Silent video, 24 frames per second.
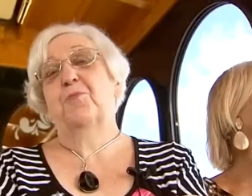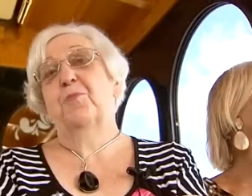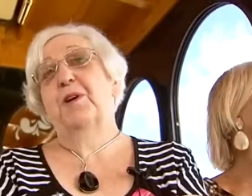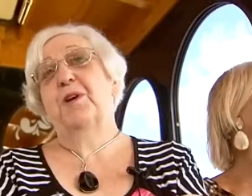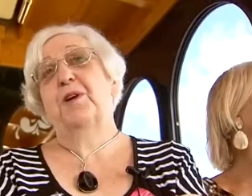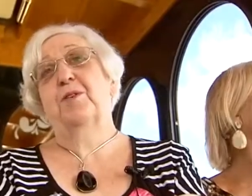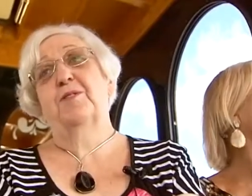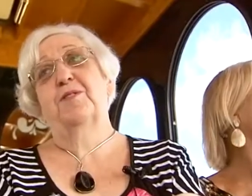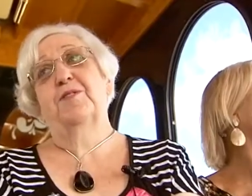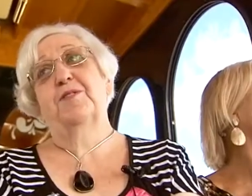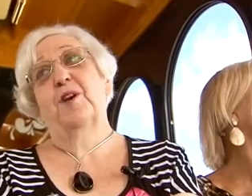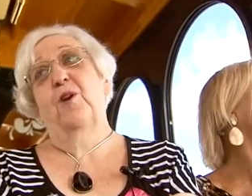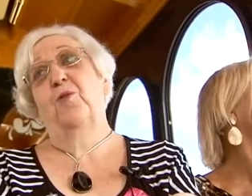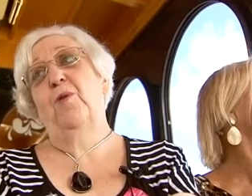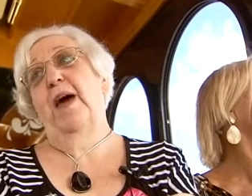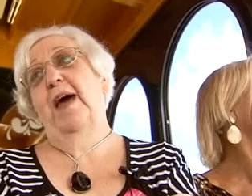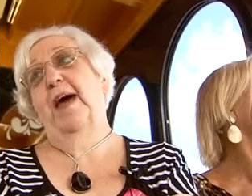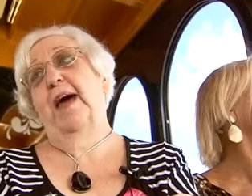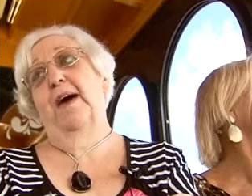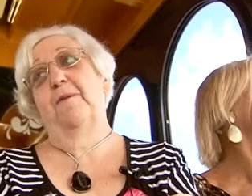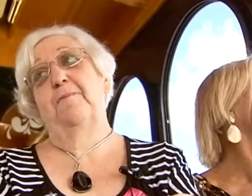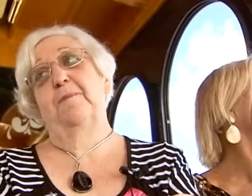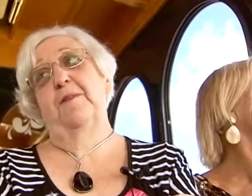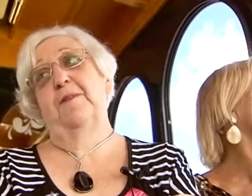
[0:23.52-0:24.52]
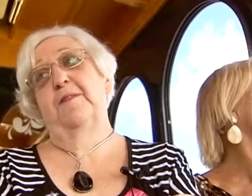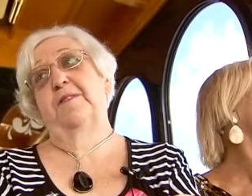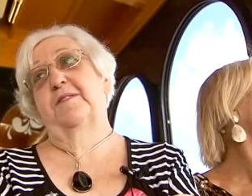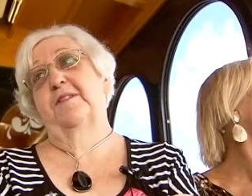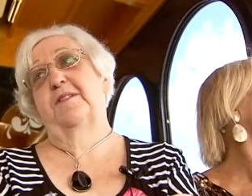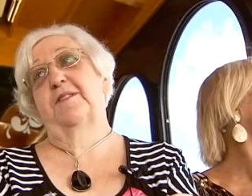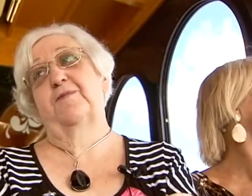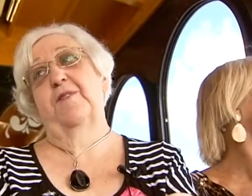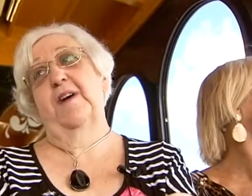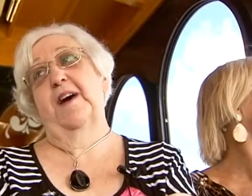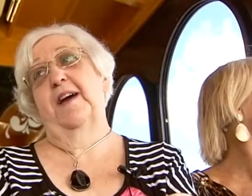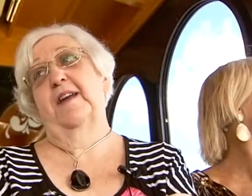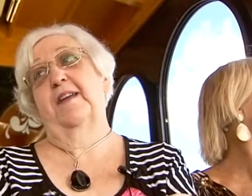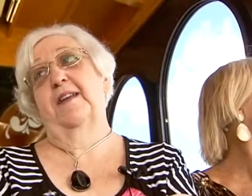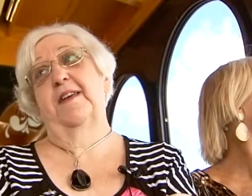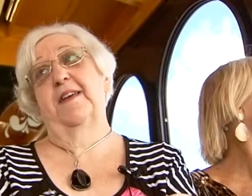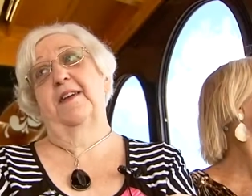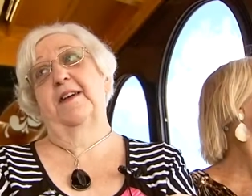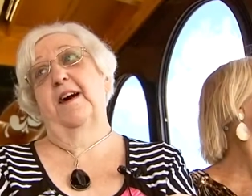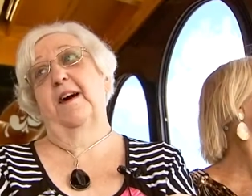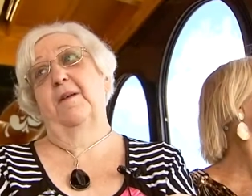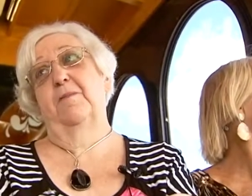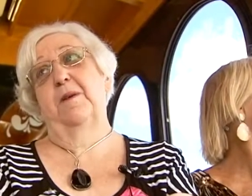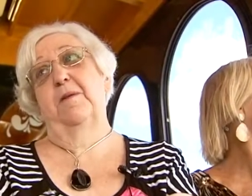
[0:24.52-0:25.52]
We are so happy this is finally
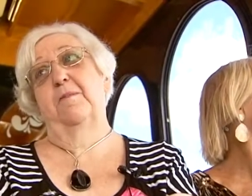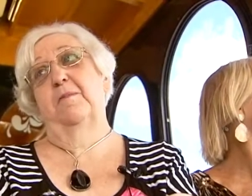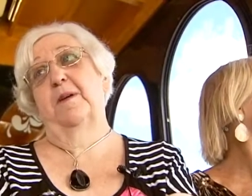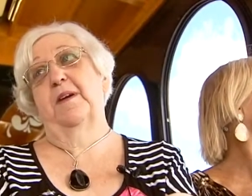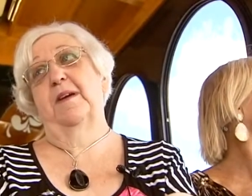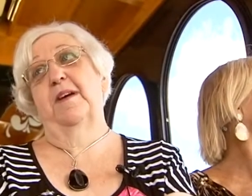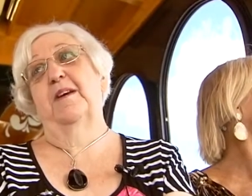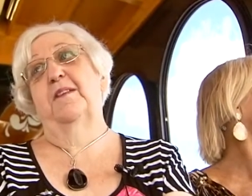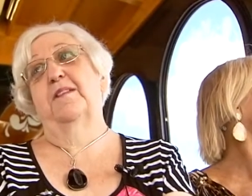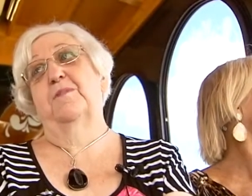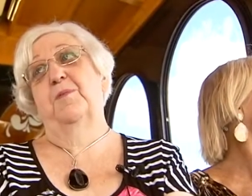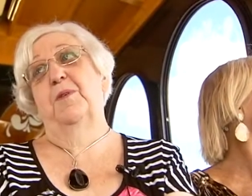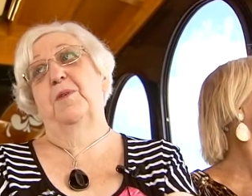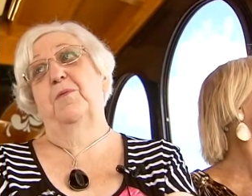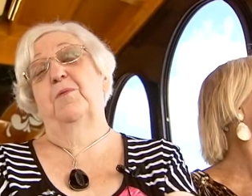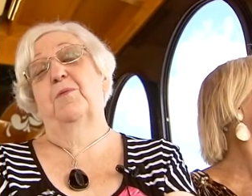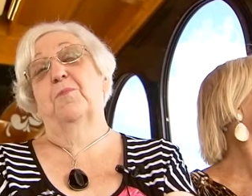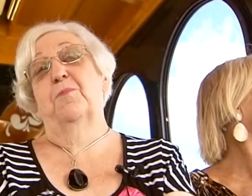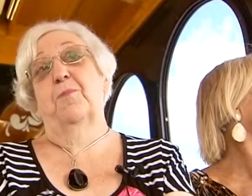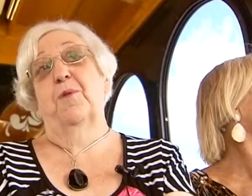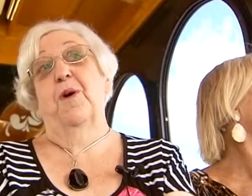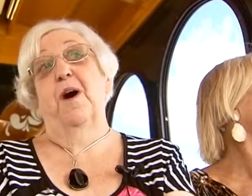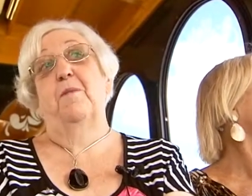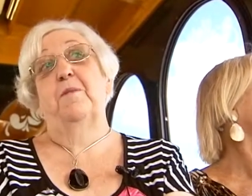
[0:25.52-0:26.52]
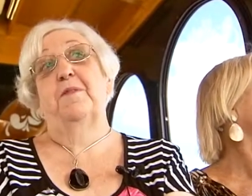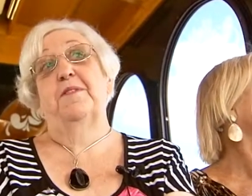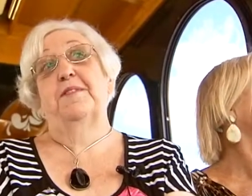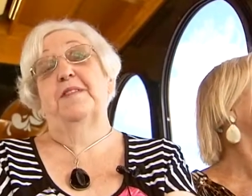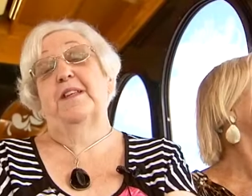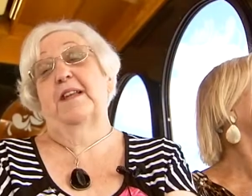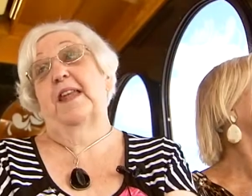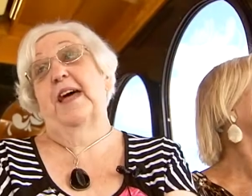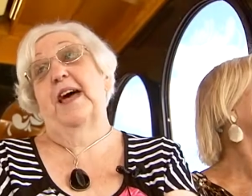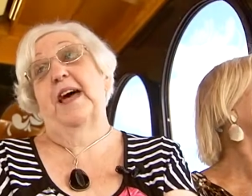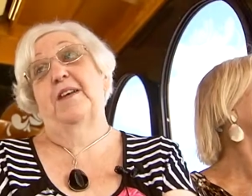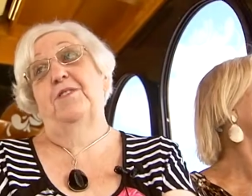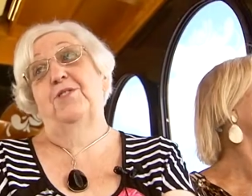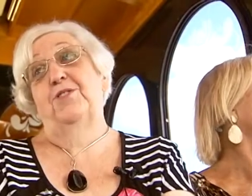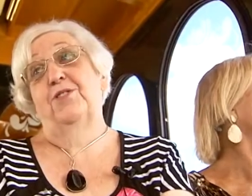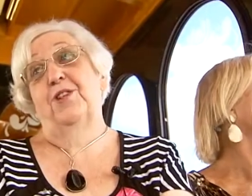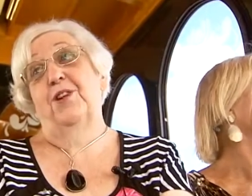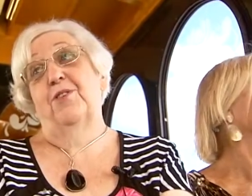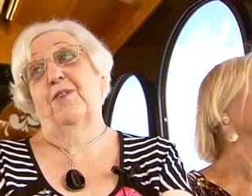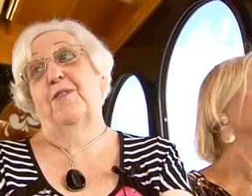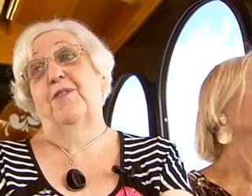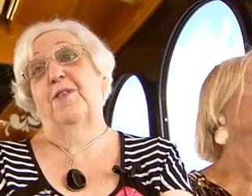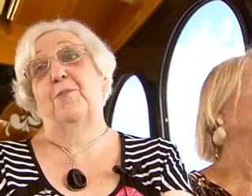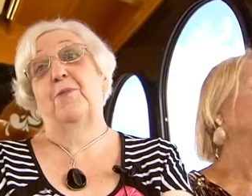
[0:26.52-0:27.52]
coming because we were promised it last
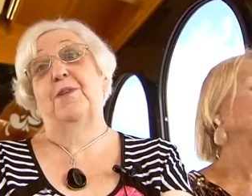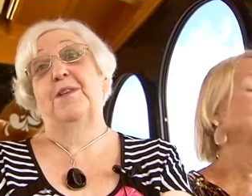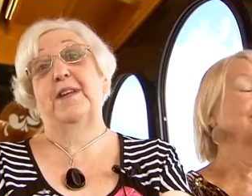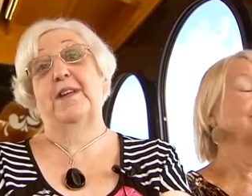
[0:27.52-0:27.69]
year and then we